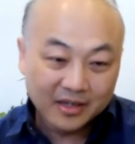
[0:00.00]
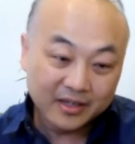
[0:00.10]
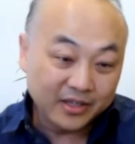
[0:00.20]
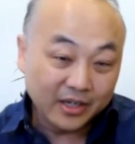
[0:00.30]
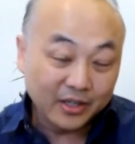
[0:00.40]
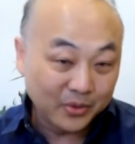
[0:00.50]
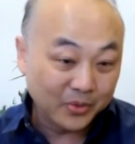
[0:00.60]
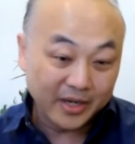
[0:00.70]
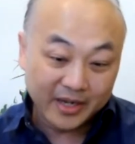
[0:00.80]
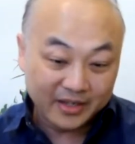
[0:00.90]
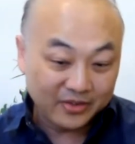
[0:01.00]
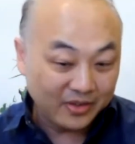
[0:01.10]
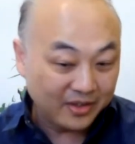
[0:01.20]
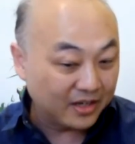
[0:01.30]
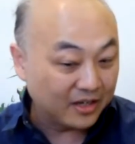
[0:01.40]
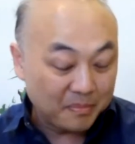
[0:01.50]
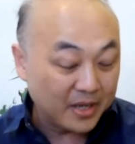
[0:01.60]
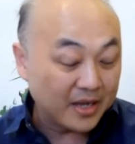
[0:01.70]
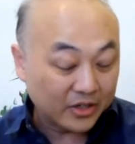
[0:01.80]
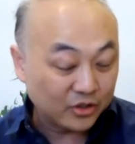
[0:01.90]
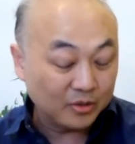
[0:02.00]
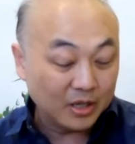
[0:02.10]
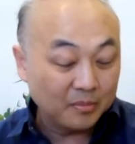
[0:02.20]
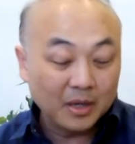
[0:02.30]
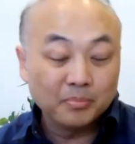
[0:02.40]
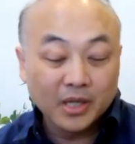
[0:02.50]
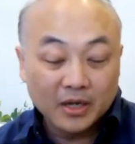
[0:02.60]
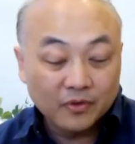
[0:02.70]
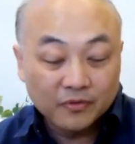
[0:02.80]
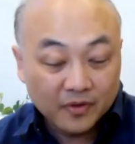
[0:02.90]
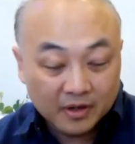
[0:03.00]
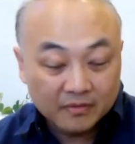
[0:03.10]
yellow? And it could be actually a playful, fun